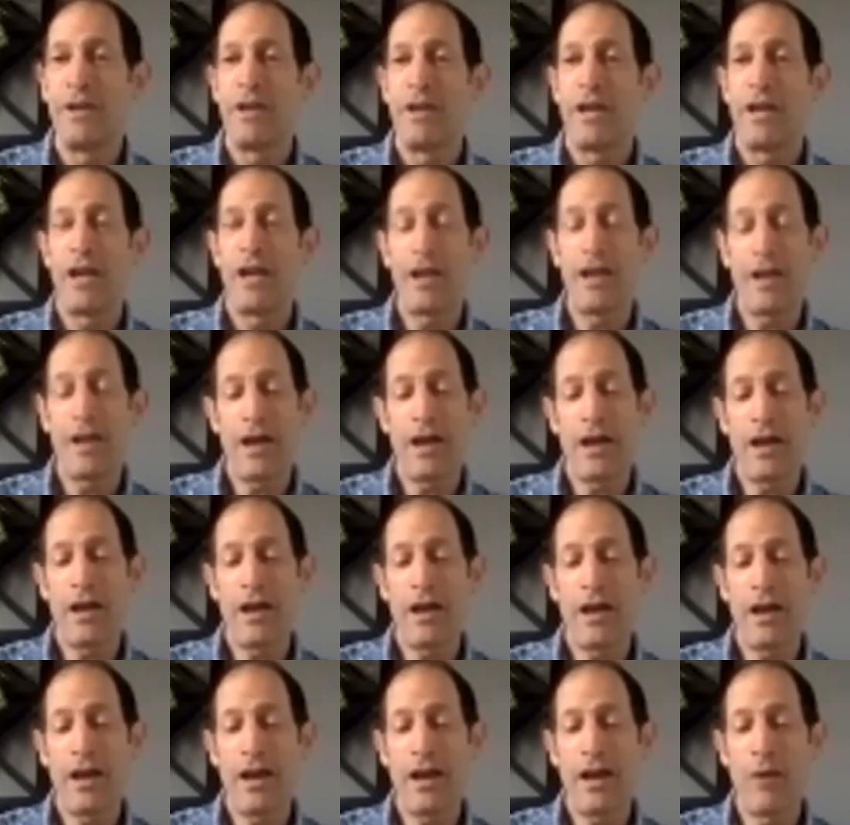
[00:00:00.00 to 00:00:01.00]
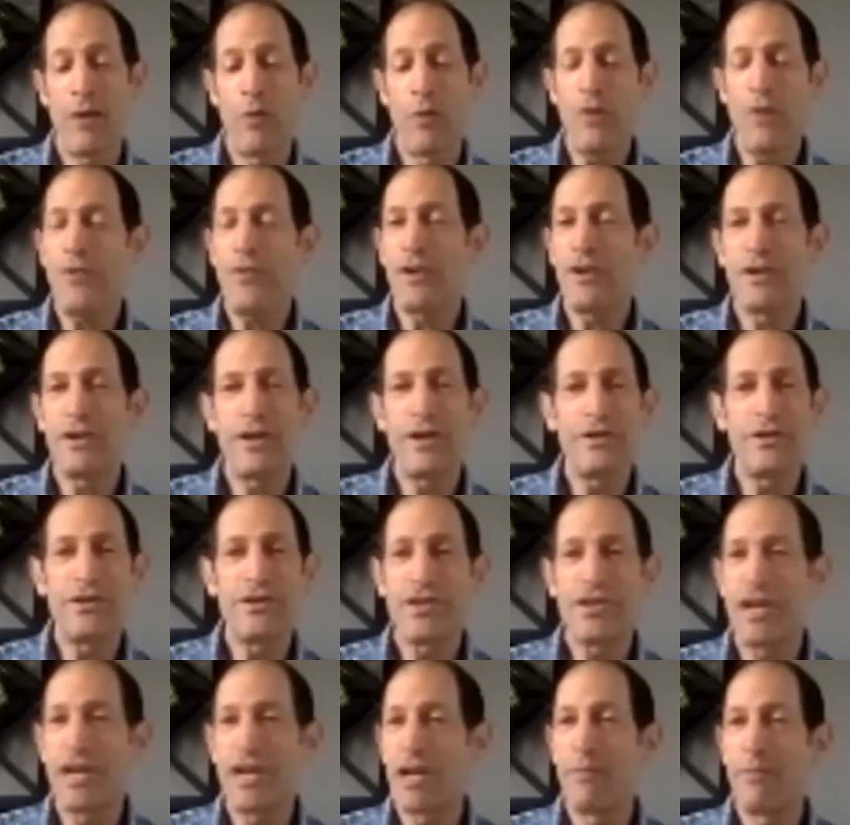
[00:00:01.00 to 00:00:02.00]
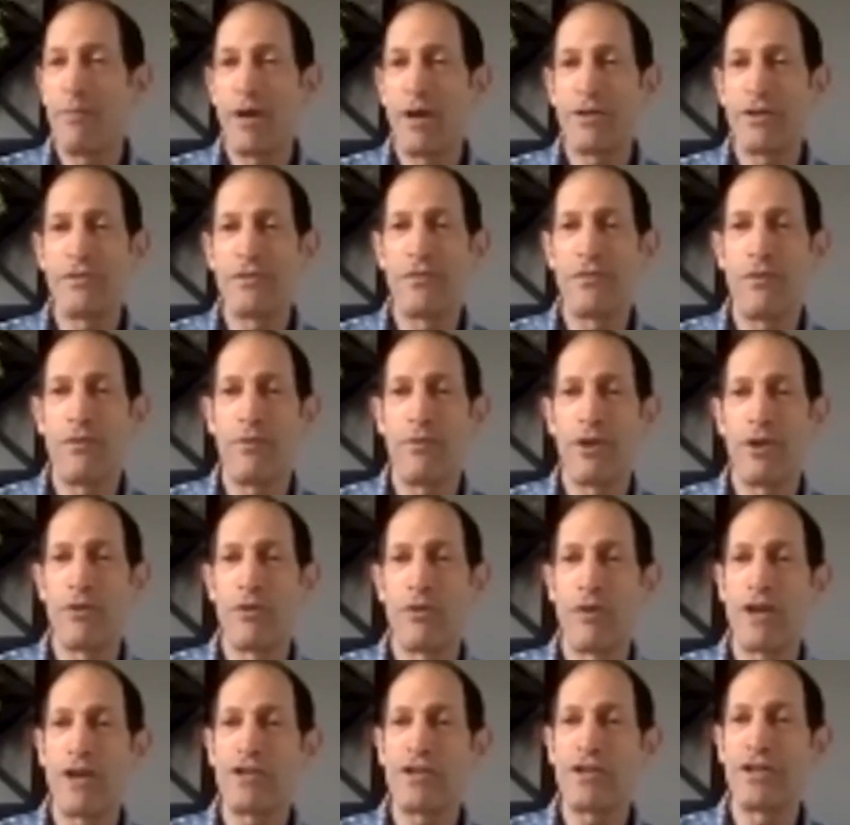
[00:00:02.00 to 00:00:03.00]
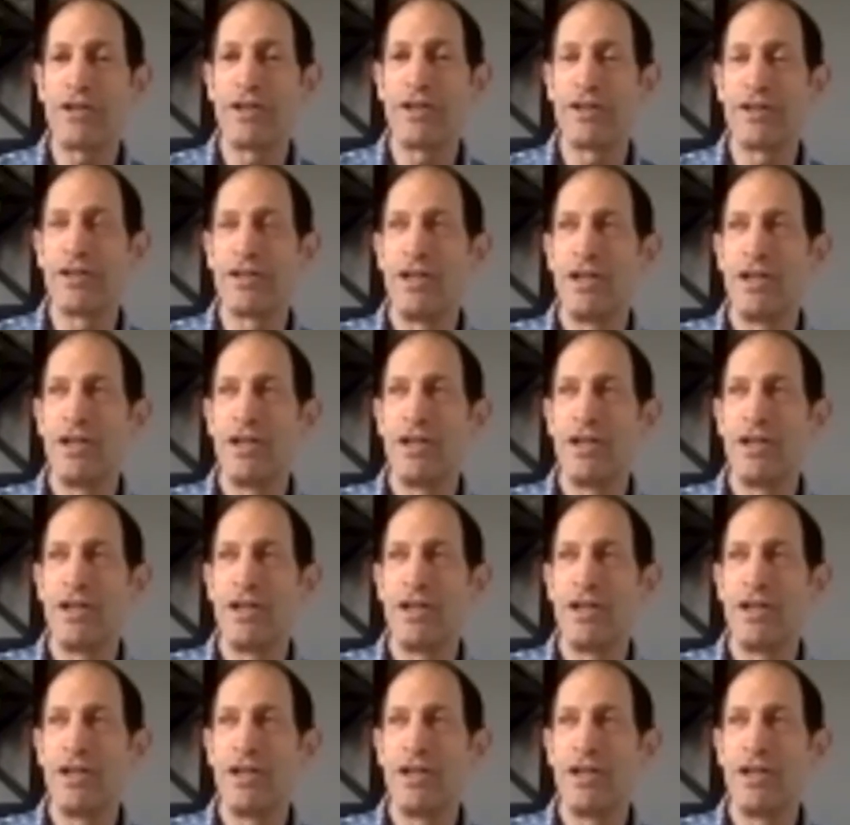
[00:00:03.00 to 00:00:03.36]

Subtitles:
And one thing to understand about deformity correction is